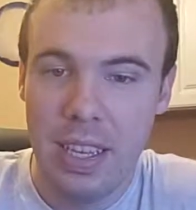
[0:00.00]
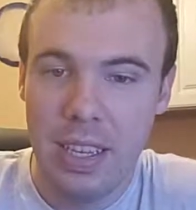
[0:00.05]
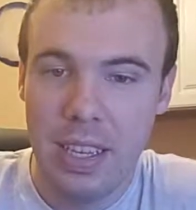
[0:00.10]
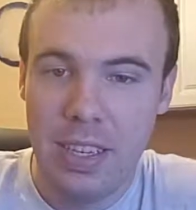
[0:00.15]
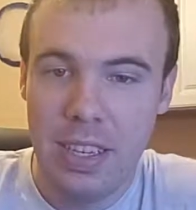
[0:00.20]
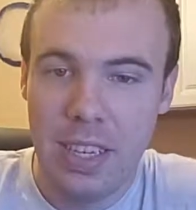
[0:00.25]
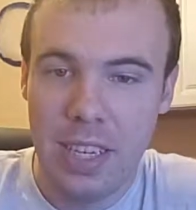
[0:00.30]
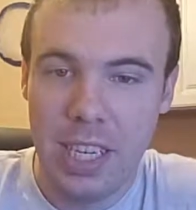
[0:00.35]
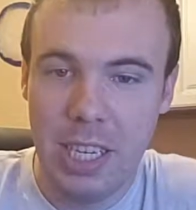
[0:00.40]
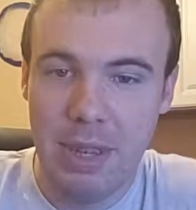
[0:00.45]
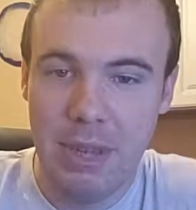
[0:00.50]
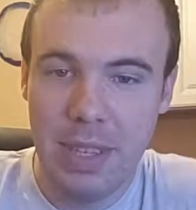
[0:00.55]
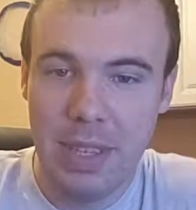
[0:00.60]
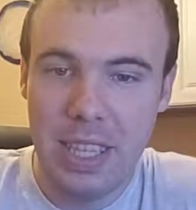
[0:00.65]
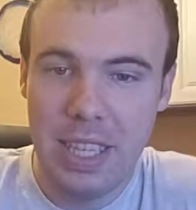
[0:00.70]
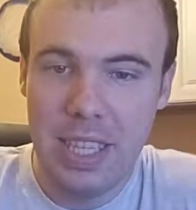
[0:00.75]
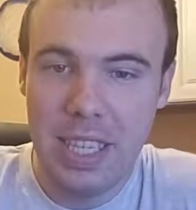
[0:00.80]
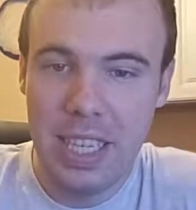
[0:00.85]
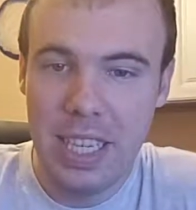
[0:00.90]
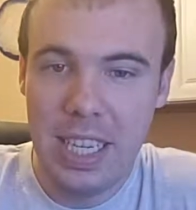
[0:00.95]
Talking about
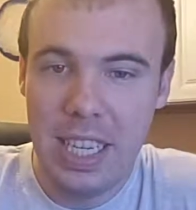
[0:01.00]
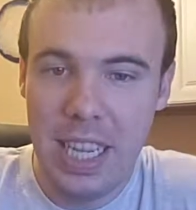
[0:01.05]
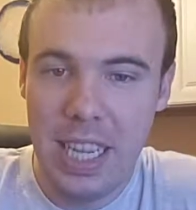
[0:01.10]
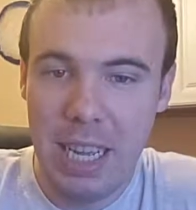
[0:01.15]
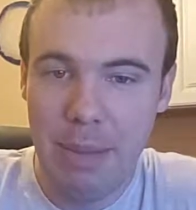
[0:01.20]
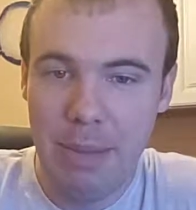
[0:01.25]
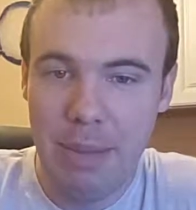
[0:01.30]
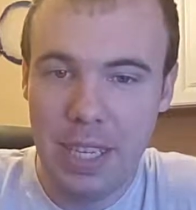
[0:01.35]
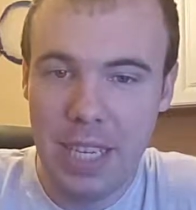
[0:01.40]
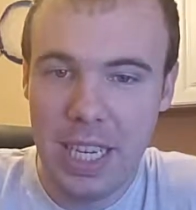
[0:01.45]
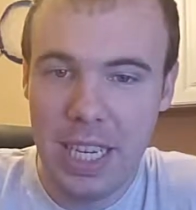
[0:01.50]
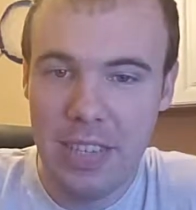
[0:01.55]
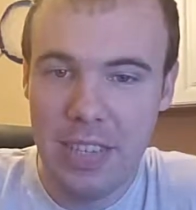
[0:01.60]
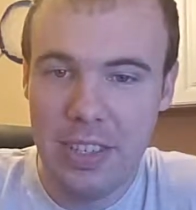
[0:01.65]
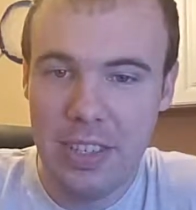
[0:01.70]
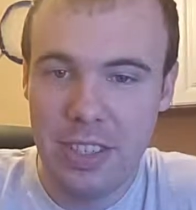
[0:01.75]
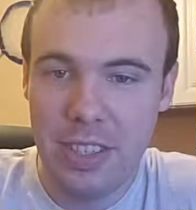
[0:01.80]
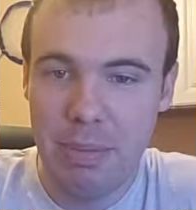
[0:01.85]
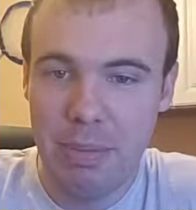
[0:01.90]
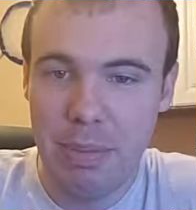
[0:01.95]
the DNA
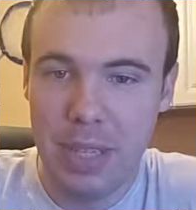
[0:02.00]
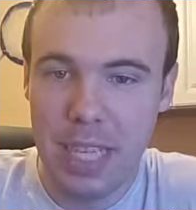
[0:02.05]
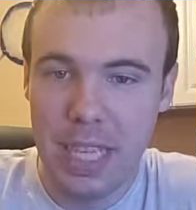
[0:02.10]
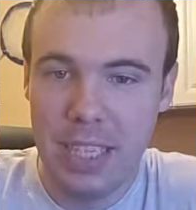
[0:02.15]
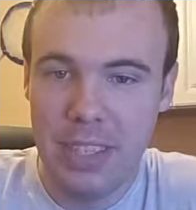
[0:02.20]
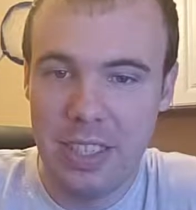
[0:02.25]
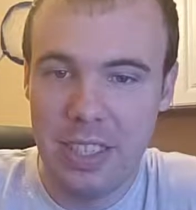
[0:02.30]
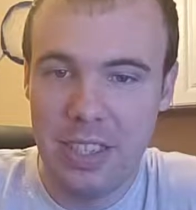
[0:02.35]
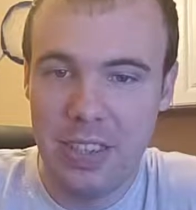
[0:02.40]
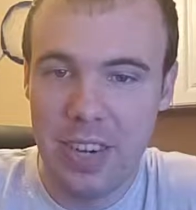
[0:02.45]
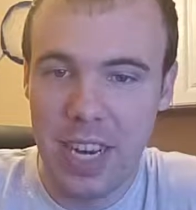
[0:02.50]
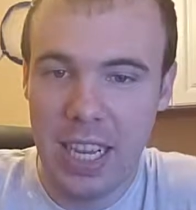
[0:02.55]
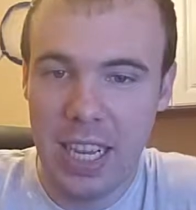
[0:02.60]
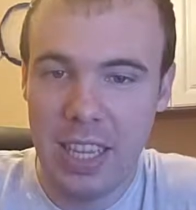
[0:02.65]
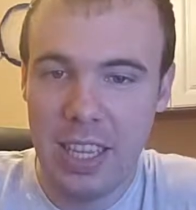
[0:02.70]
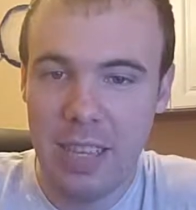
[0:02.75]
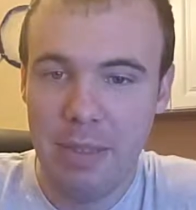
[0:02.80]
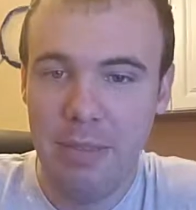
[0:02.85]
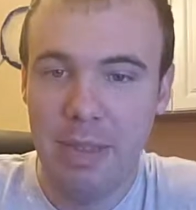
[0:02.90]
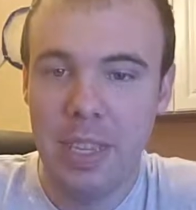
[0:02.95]
applications of plants to track
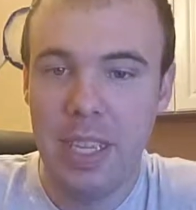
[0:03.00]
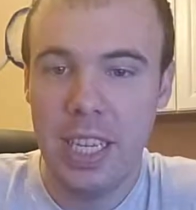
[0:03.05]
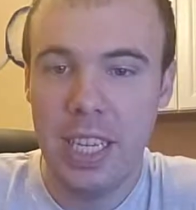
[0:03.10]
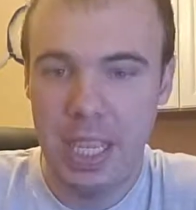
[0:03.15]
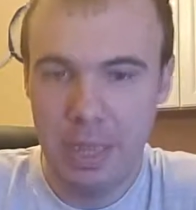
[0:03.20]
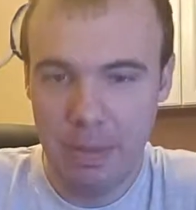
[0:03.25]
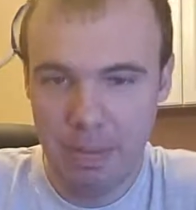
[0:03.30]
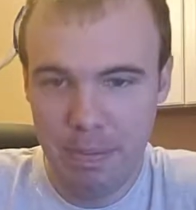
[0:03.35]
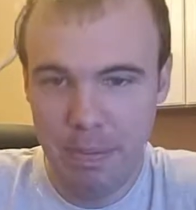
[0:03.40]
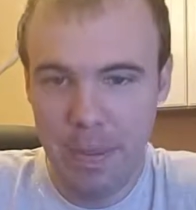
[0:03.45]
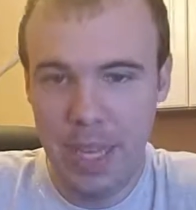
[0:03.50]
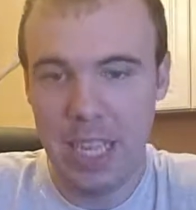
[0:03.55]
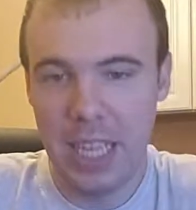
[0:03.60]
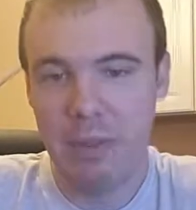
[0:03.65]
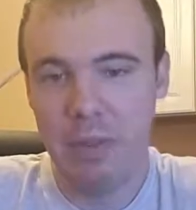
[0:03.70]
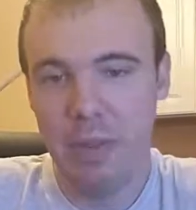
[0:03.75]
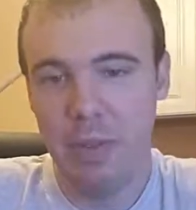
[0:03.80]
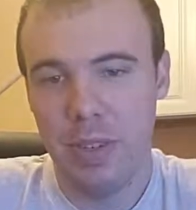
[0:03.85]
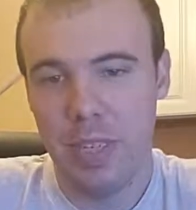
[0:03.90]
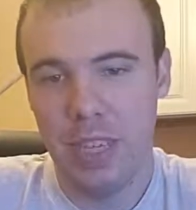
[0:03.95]
them. Yep,
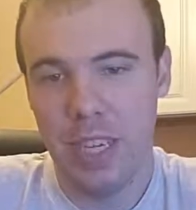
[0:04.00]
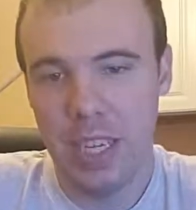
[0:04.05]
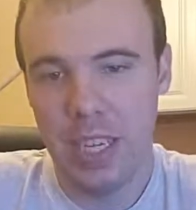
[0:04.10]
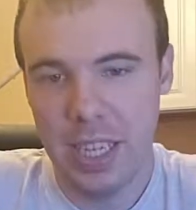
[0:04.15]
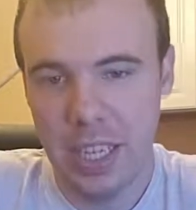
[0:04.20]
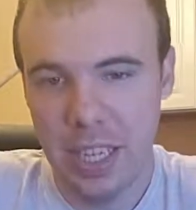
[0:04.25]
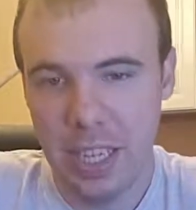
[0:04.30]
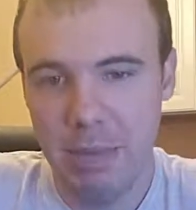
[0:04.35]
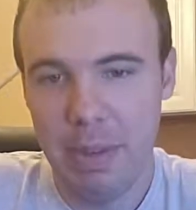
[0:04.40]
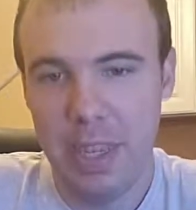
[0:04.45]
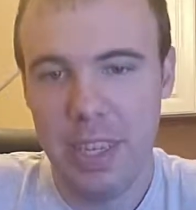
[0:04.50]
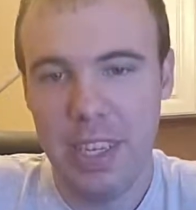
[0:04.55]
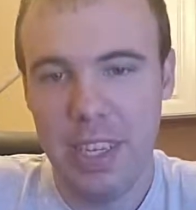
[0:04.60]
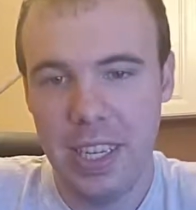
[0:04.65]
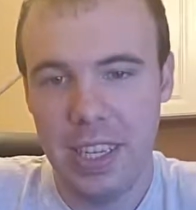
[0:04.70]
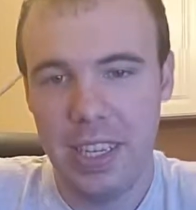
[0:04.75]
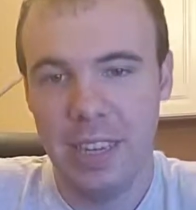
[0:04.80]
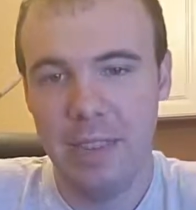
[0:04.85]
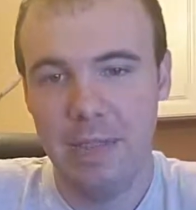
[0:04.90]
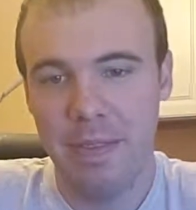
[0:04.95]
that's what we're talking about
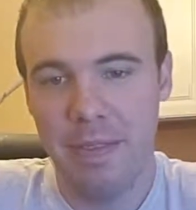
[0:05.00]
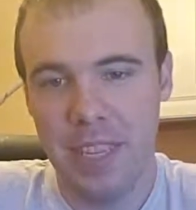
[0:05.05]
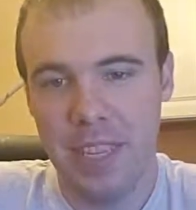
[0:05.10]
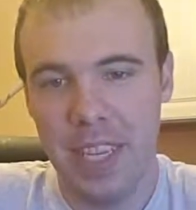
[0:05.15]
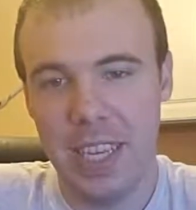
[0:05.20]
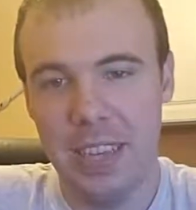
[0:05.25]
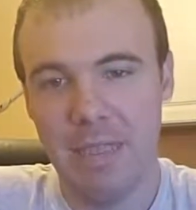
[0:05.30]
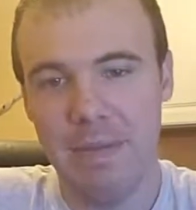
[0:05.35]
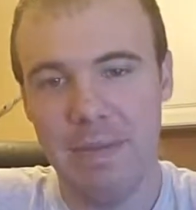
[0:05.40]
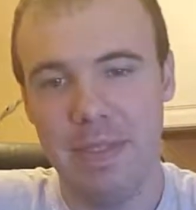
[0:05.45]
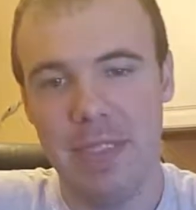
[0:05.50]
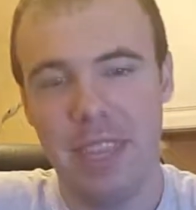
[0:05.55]
here. Yep.